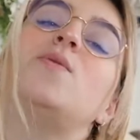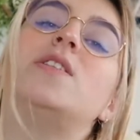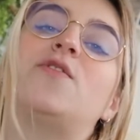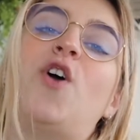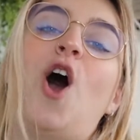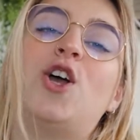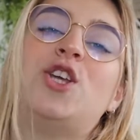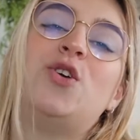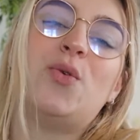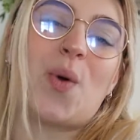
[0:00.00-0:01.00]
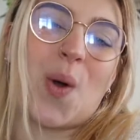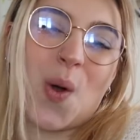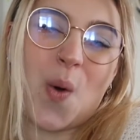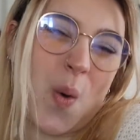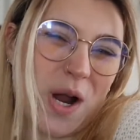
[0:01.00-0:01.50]
one's for all you
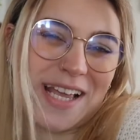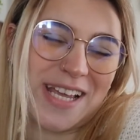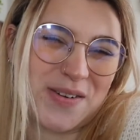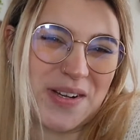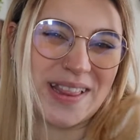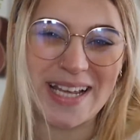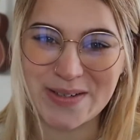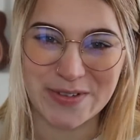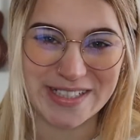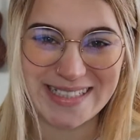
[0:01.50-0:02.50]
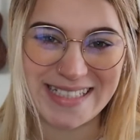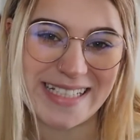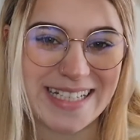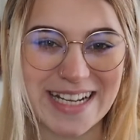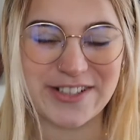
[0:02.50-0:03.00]
quirky and relatable
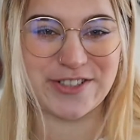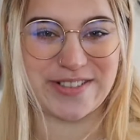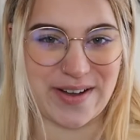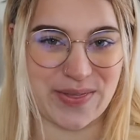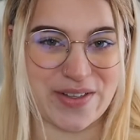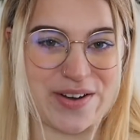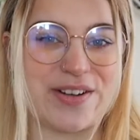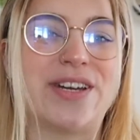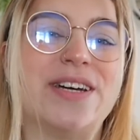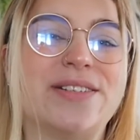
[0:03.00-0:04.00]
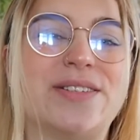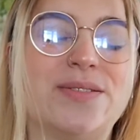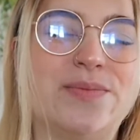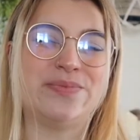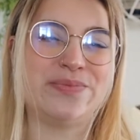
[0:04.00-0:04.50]
teenagers out there,
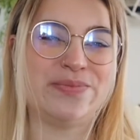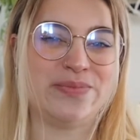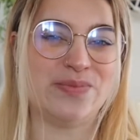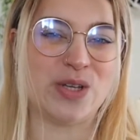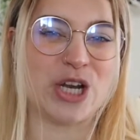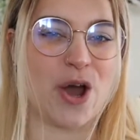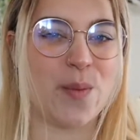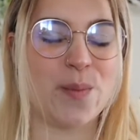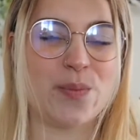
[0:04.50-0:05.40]
because, you know,